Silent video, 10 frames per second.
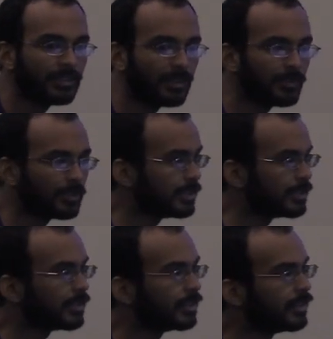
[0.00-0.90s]
I'm pretty
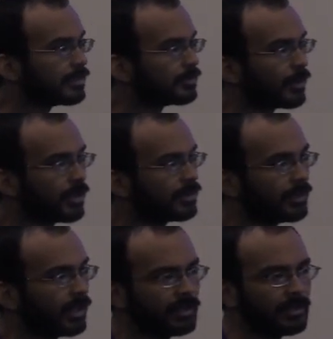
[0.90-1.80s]
sure. It's so,
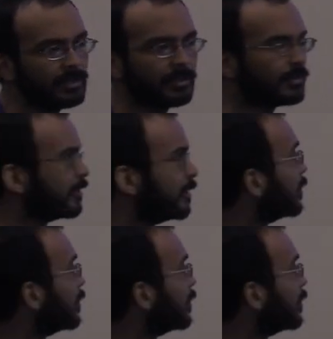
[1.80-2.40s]
relatively lightly on your controller.